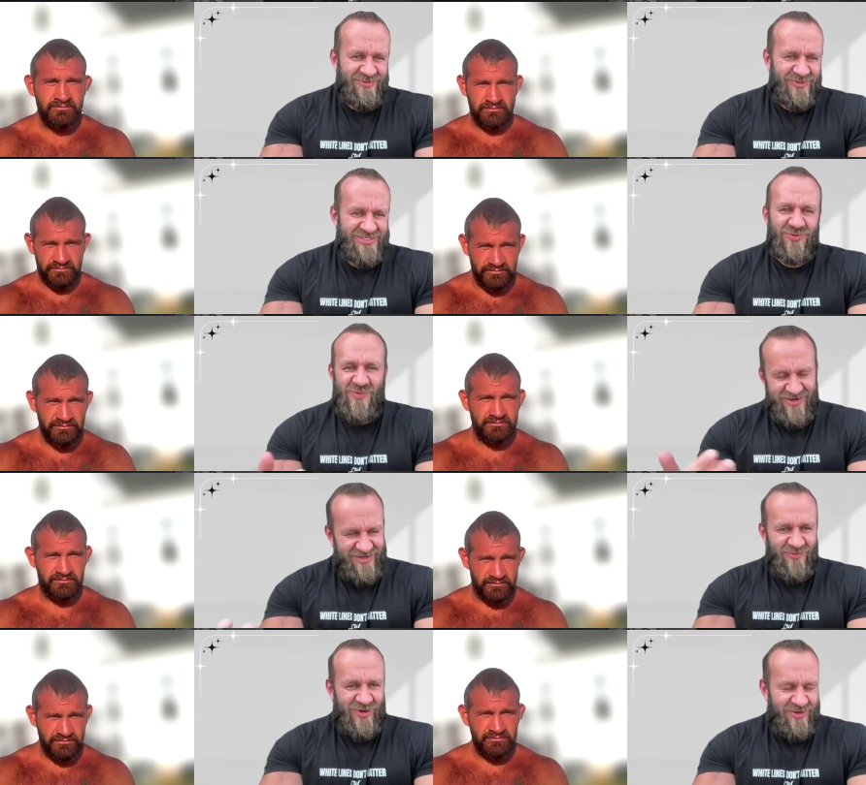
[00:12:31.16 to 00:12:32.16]
Speaker 1: Mm-hmm. don't
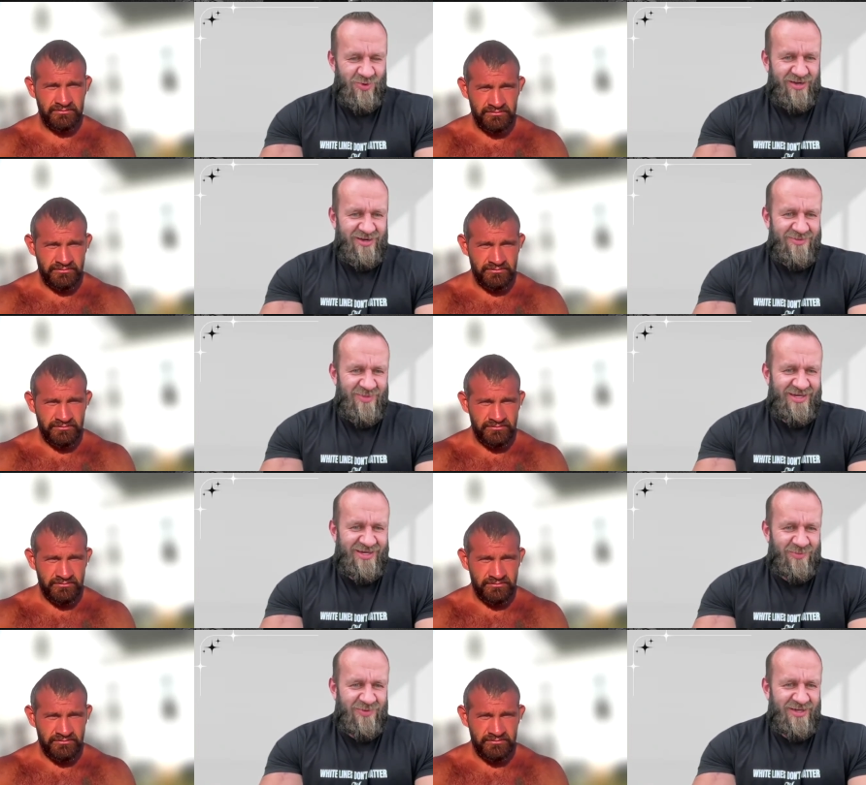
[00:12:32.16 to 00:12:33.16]
mm-hmm. wear any
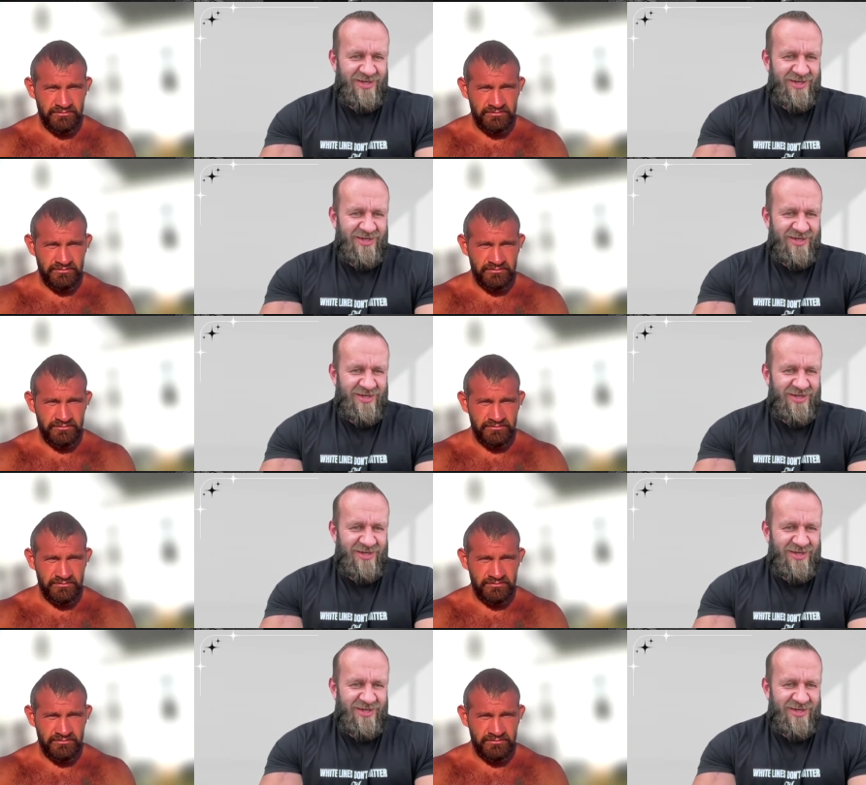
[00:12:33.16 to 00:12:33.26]
makeup.